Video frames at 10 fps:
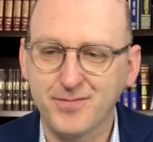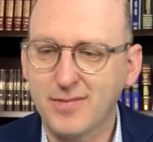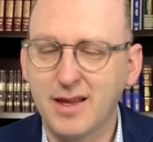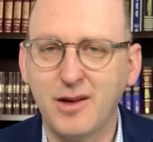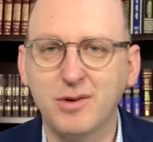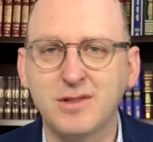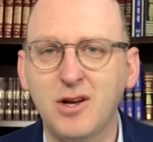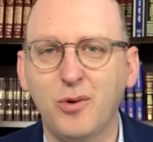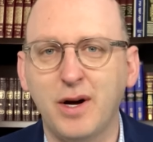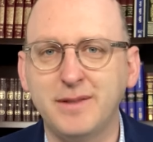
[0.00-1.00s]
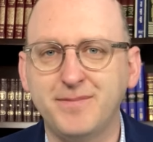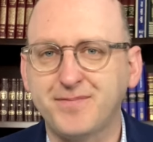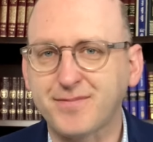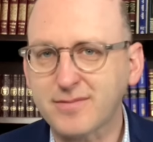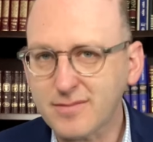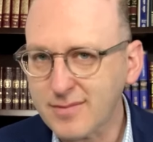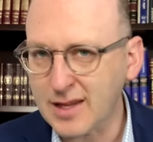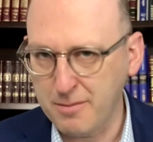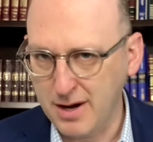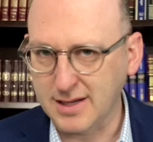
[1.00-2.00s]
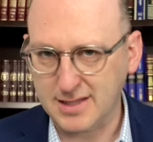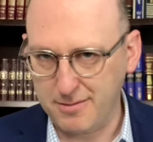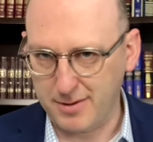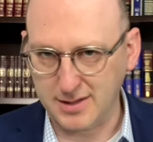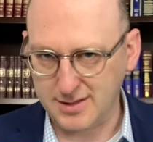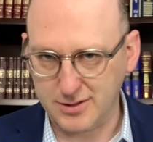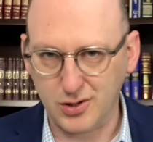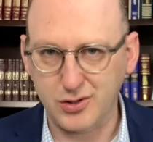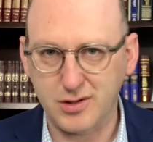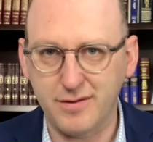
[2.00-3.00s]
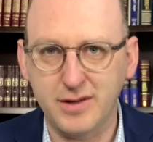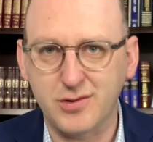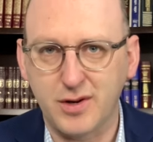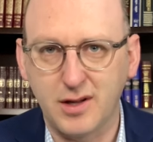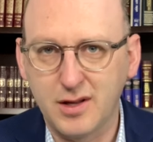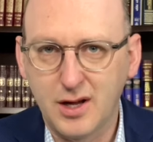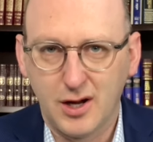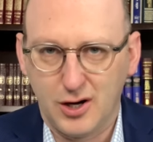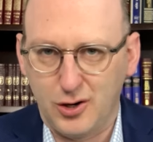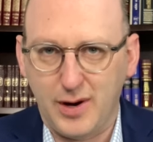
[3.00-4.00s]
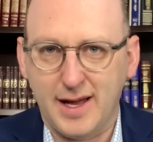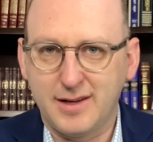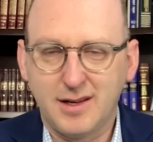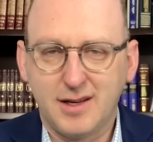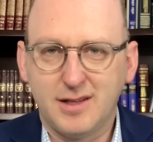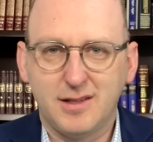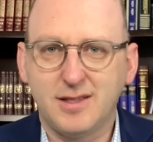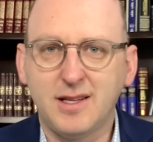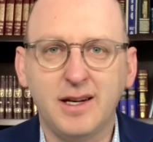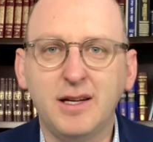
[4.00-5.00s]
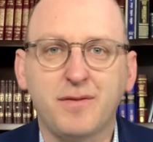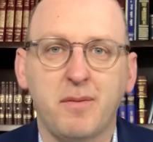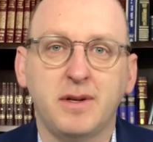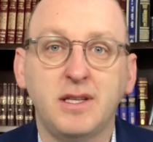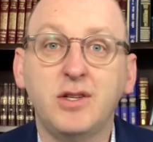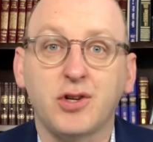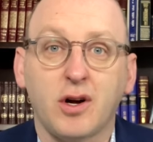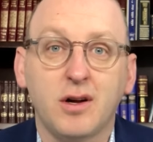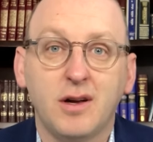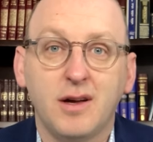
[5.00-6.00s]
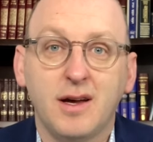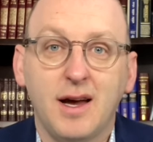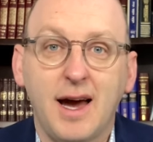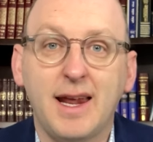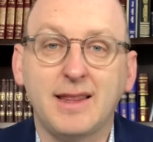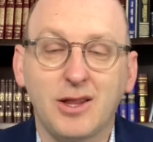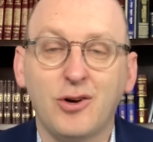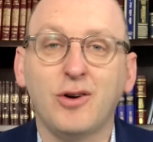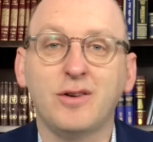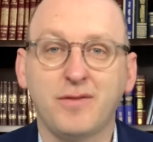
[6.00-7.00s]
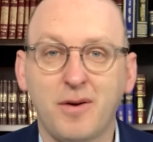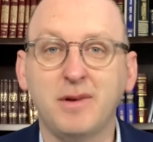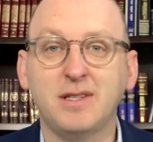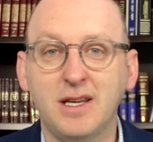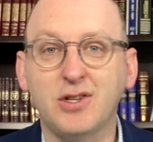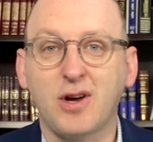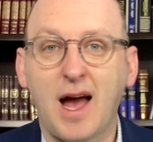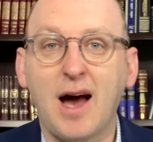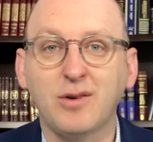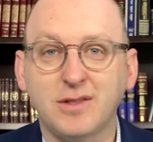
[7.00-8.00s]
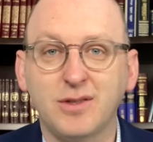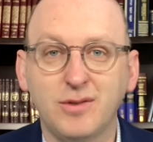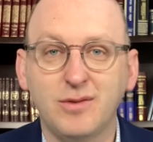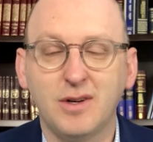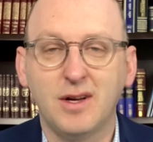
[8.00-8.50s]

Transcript: There was no one amongst them, amongst the children of Israel, who had studied from a teacher and had learned from a teacher how to